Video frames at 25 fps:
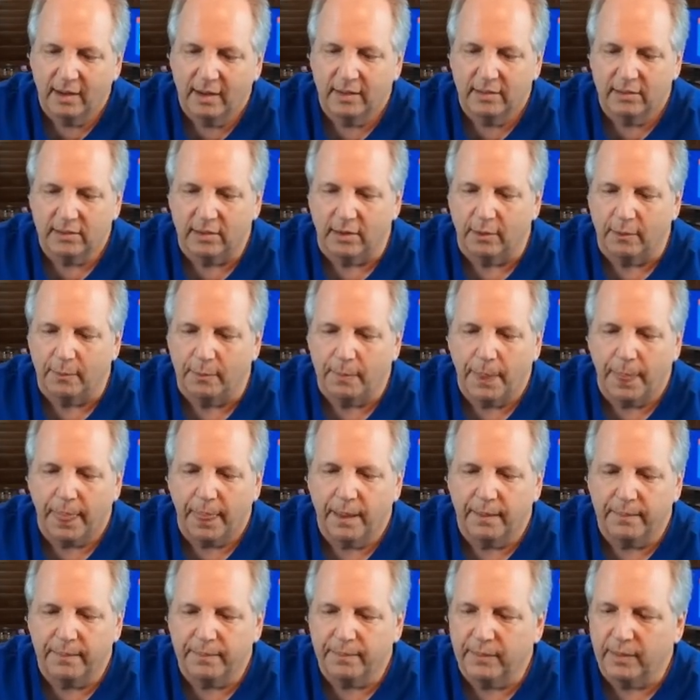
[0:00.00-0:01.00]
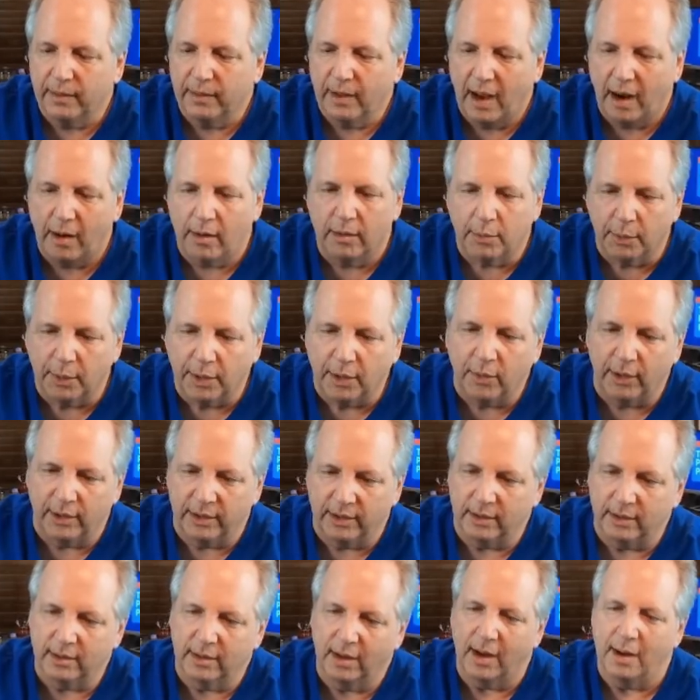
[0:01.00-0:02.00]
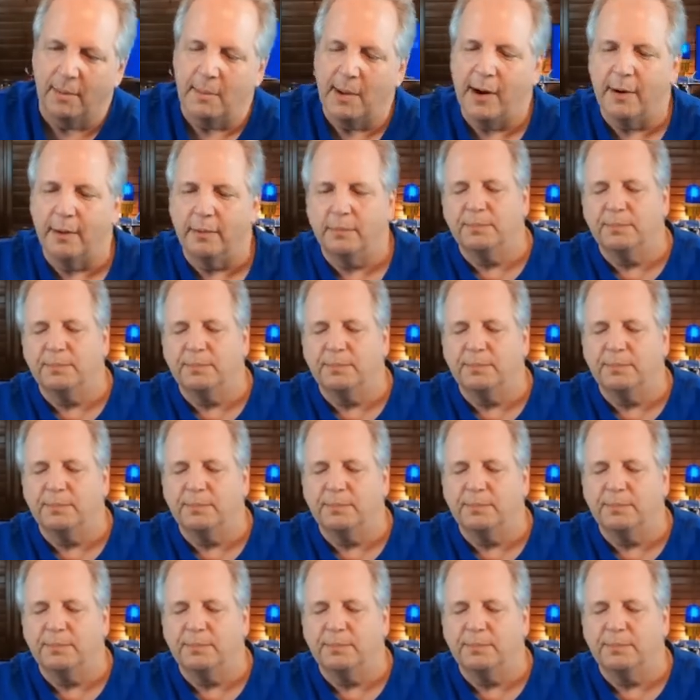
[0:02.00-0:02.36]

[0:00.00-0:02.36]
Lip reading: So how are we going to climb out?